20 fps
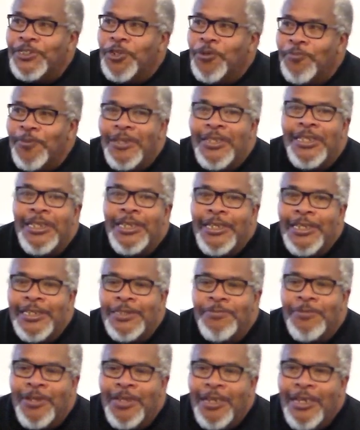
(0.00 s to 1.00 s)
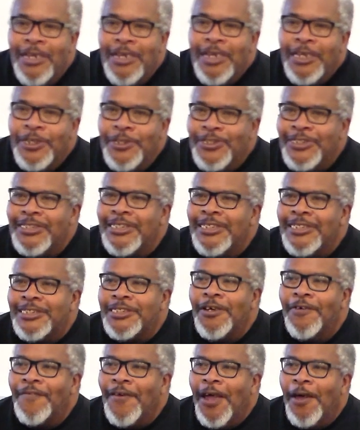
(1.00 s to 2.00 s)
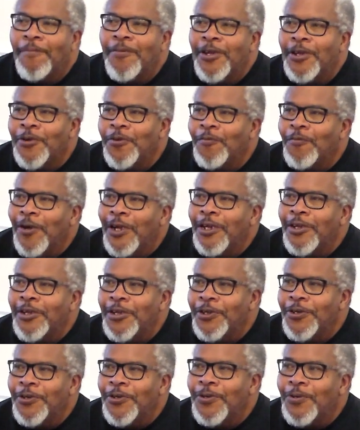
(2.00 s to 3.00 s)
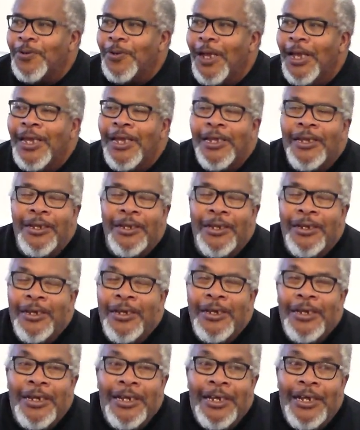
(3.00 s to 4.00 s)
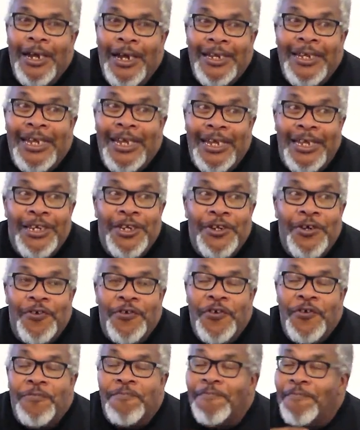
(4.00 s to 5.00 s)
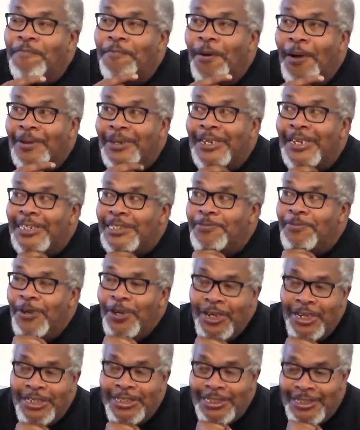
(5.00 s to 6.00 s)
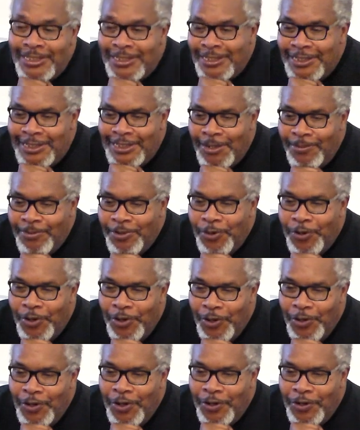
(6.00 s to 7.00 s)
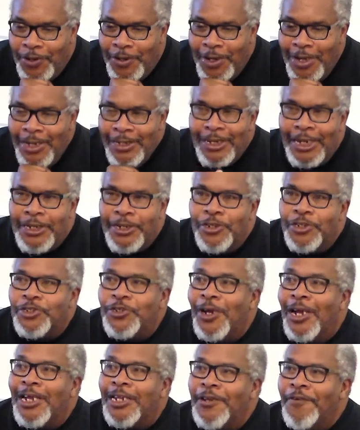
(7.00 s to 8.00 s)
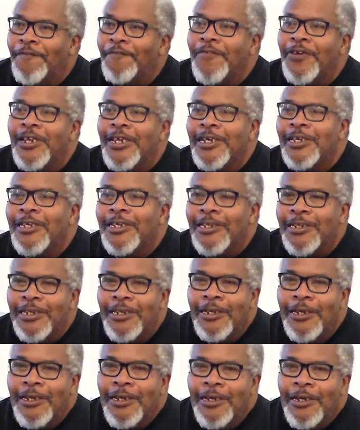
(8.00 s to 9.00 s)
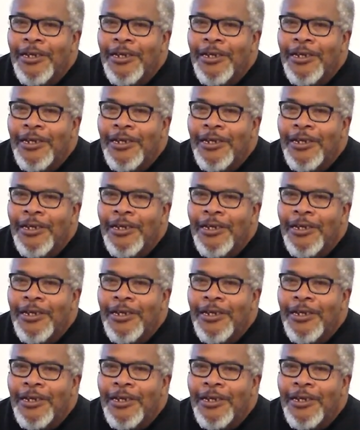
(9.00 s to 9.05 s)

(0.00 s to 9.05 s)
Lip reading: stupid things, but you see stuff happening around you, and again, you know, you probably experienced this to some degree or another, like you're trying to fit in,